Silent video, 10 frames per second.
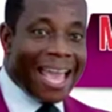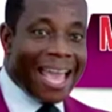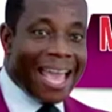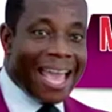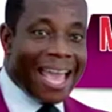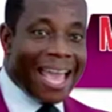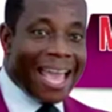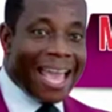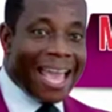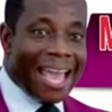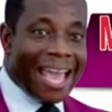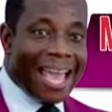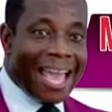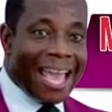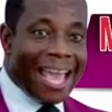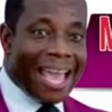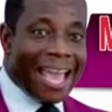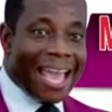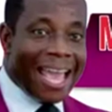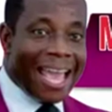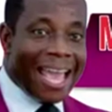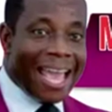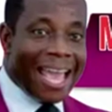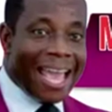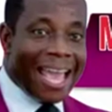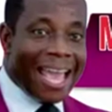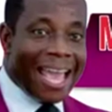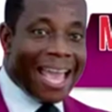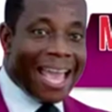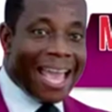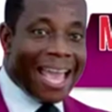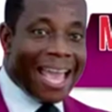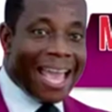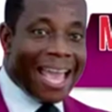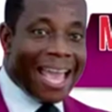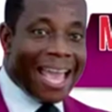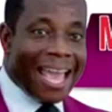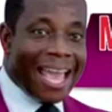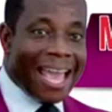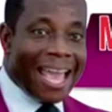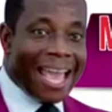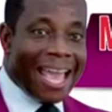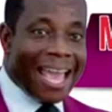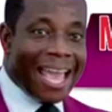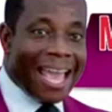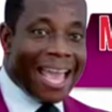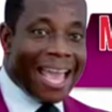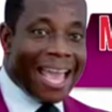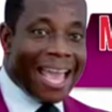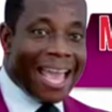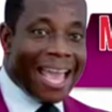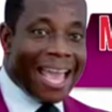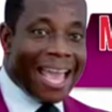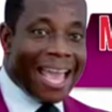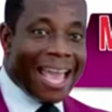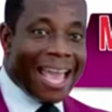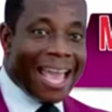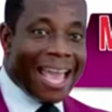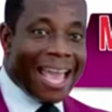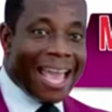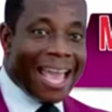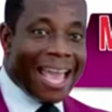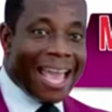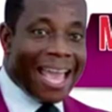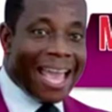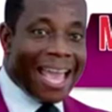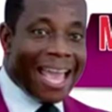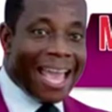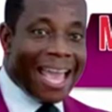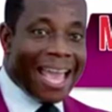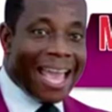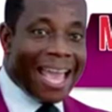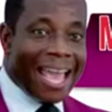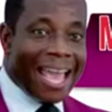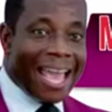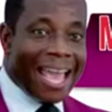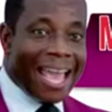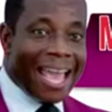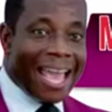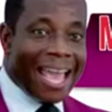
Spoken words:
This is a still picture; no speech is visible.